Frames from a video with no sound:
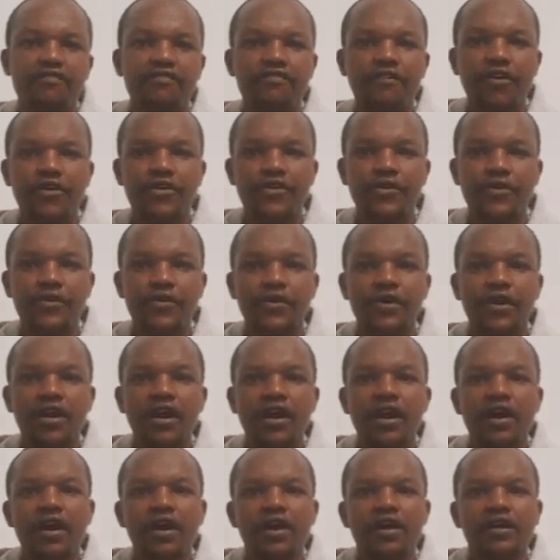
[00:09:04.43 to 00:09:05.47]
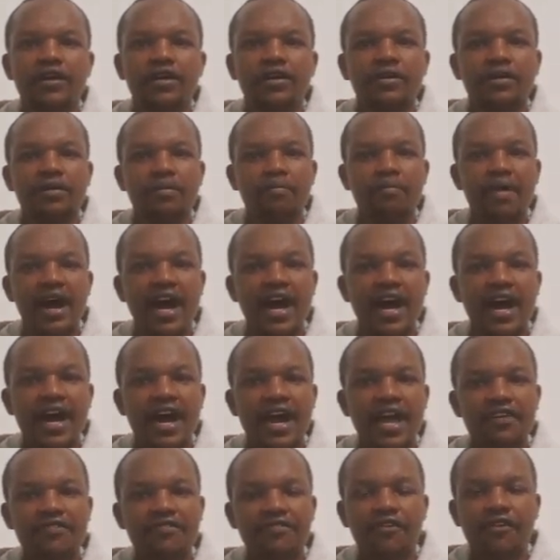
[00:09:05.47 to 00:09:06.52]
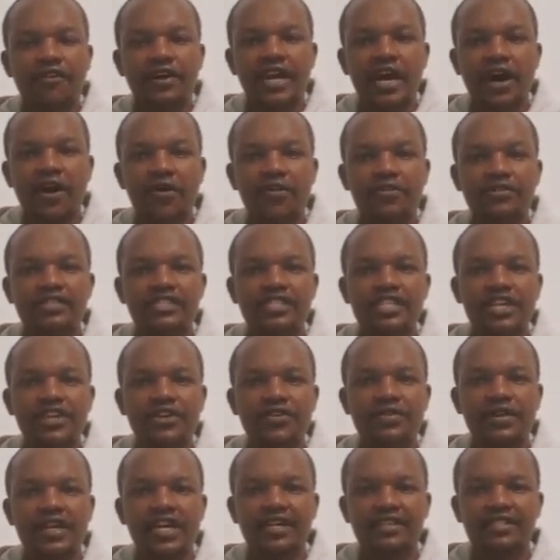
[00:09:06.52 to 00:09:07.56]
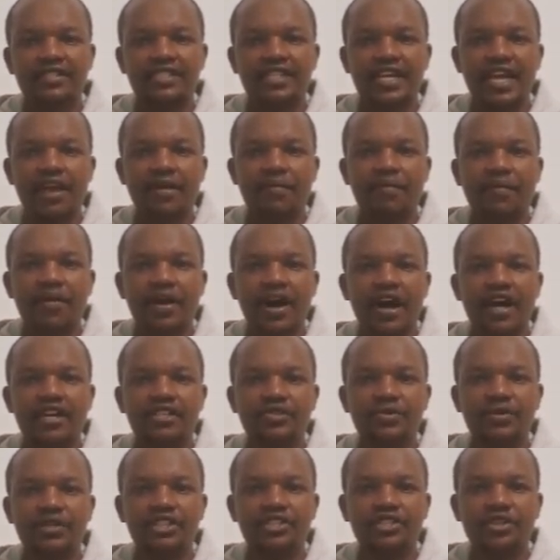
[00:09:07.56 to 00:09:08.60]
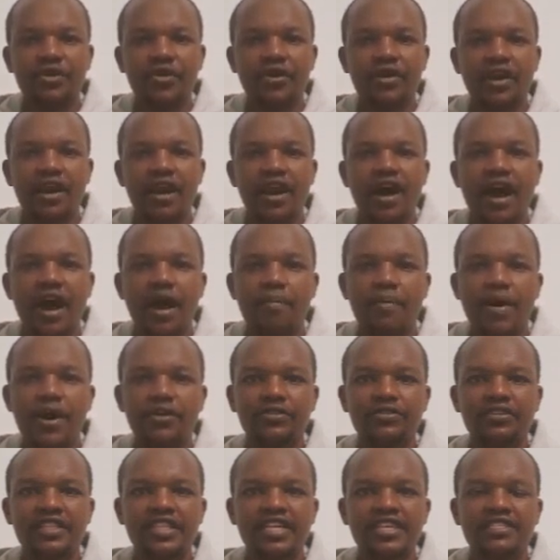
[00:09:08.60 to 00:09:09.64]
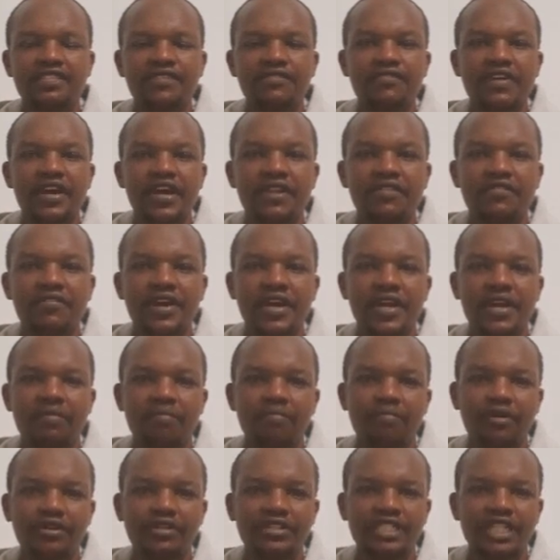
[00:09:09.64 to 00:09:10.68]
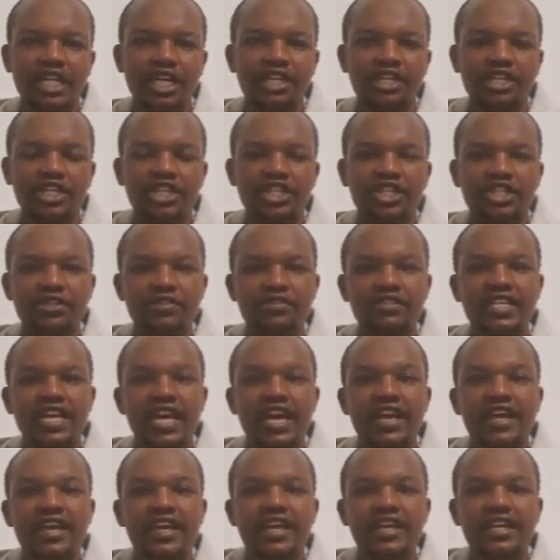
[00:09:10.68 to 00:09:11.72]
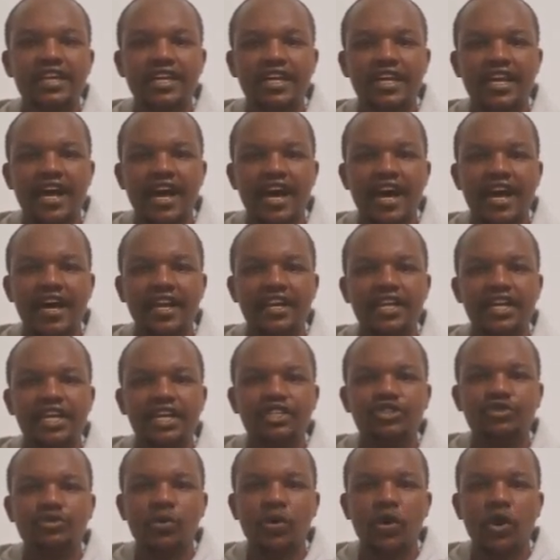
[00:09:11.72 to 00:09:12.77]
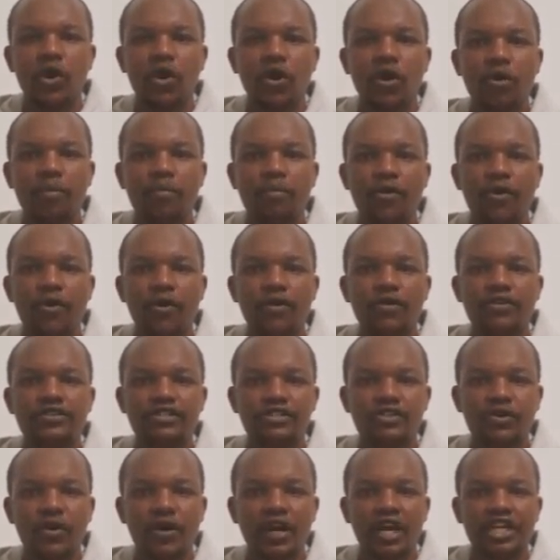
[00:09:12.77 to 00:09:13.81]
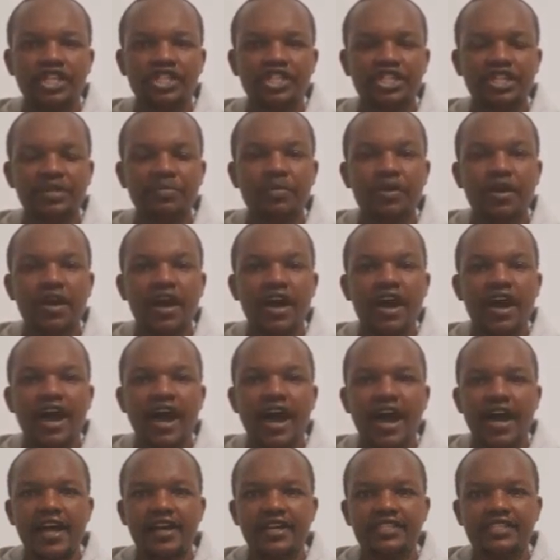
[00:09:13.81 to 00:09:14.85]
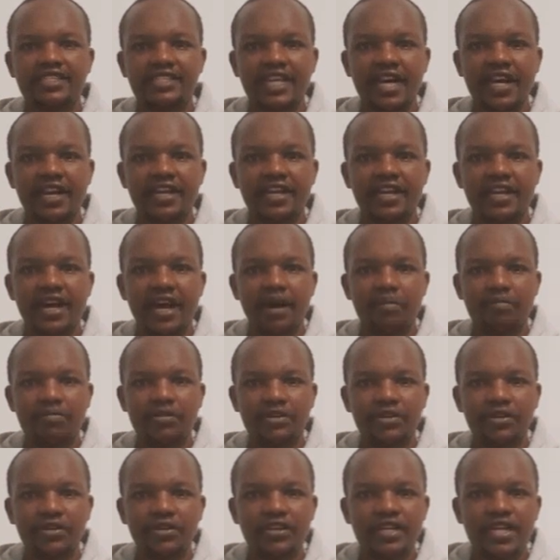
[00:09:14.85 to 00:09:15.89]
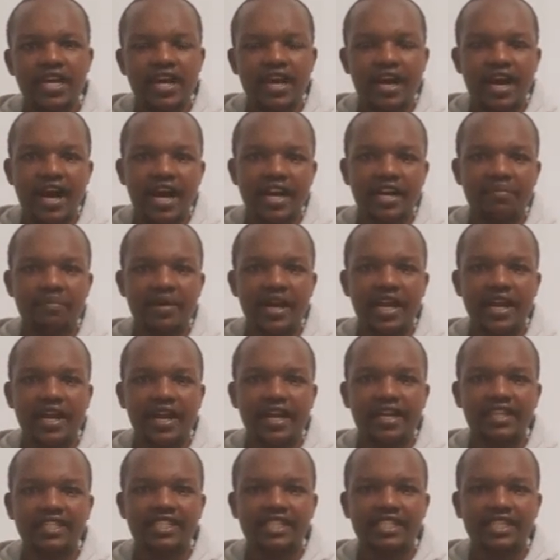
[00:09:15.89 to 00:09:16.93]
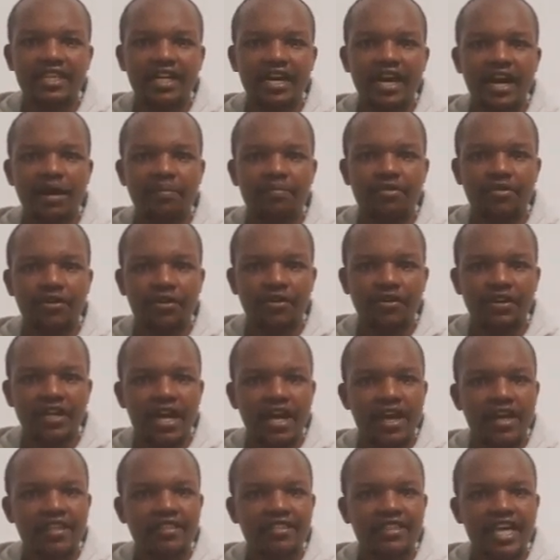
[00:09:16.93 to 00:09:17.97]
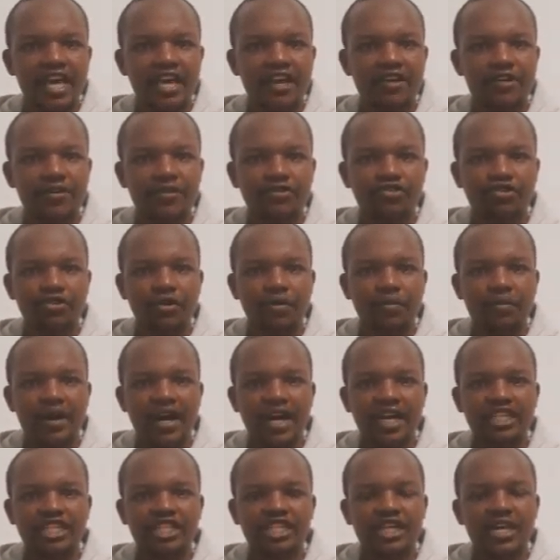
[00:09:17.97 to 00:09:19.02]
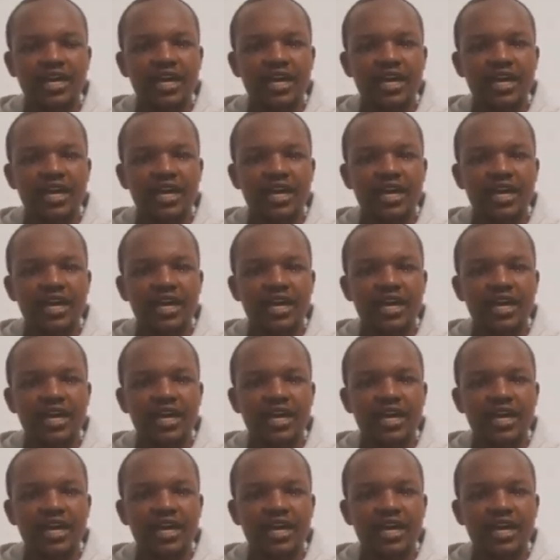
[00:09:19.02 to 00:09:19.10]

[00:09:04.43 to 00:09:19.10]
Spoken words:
for you. Bye for now. See you next time as we talk about these very, very important issues in regard to global scholarship and studying abroad and migrating abroad. Thank you so much.